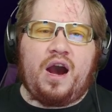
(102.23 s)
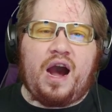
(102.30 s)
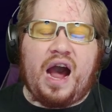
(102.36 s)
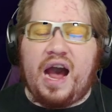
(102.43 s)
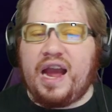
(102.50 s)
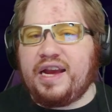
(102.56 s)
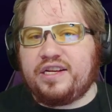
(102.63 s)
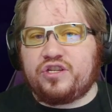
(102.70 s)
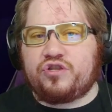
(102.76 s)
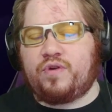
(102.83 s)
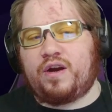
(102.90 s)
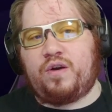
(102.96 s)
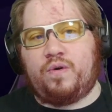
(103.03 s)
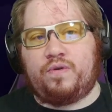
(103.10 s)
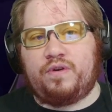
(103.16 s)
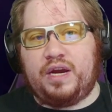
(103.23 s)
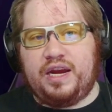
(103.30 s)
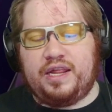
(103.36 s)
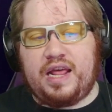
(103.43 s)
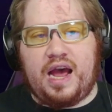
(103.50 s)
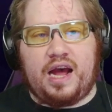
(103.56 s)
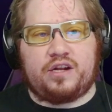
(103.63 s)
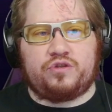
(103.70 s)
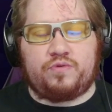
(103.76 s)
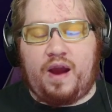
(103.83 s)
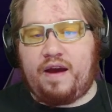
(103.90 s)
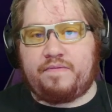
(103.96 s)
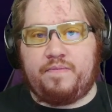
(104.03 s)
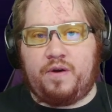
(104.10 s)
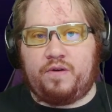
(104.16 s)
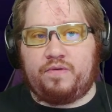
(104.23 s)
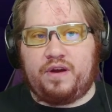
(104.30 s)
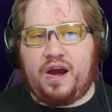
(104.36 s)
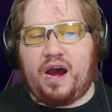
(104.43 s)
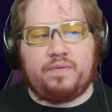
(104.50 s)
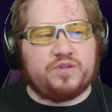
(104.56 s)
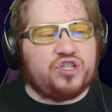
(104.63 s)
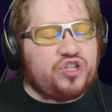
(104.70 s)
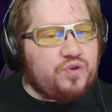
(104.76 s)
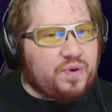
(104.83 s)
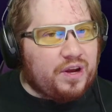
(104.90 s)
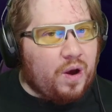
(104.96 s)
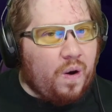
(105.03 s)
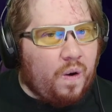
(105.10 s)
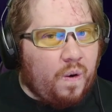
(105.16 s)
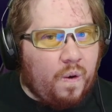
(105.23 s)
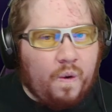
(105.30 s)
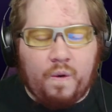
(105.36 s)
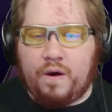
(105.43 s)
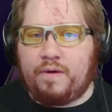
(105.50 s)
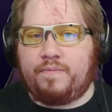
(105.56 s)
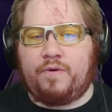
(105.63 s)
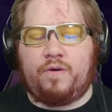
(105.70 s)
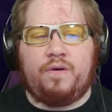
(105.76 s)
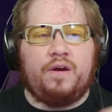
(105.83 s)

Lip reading: I struggled in that draft mode. I was doing horrible.